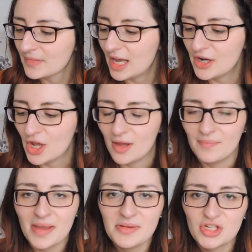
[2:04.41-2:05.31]
I don't know,
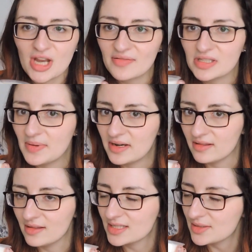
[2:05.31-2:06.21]
maybe chefs are better
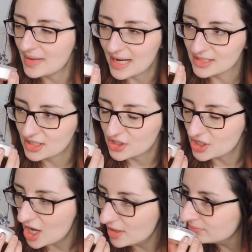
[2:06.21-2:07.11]
than this than me, because I just
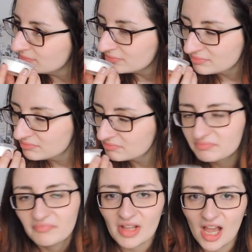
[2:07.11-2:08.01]
can't,
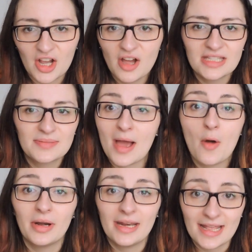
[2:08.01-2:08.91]
I can't
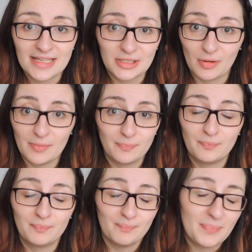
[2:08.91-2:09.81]
smell what it is, so I
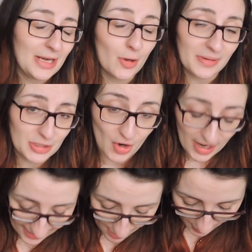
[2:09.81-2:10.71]
may not be trying that